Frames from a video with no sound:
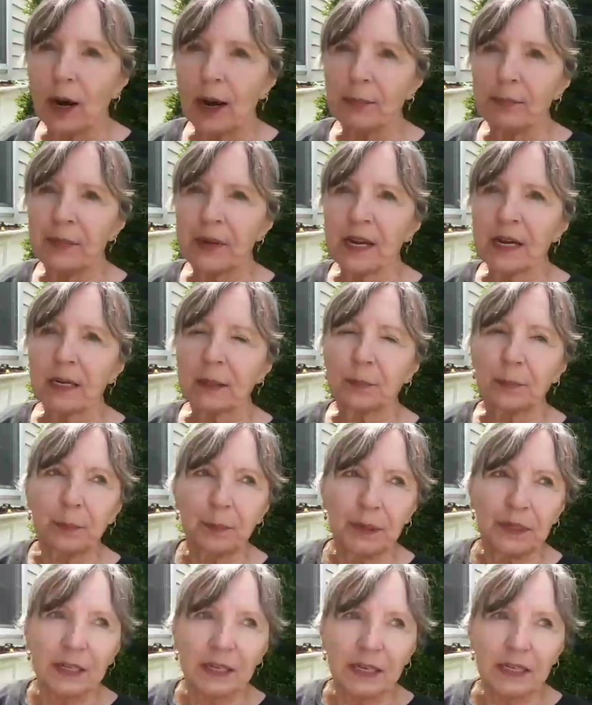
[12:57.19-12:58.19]
I'm not
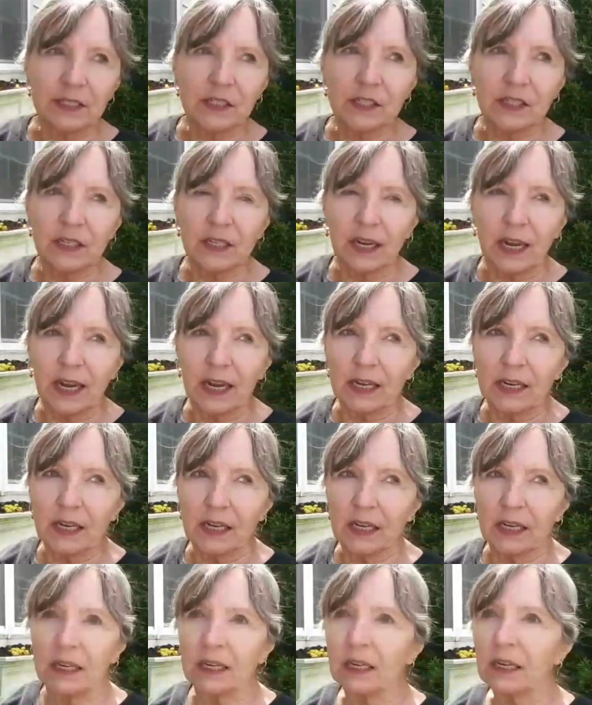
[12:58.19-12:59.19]
planting
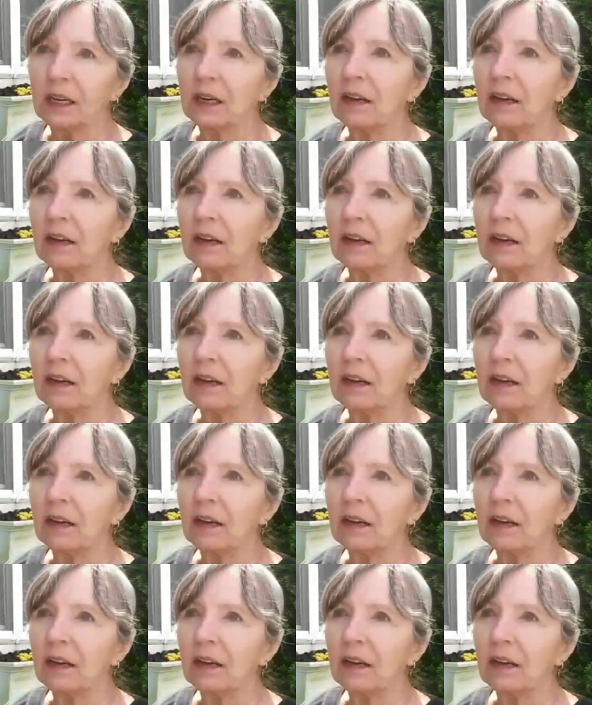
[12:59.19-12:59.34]
any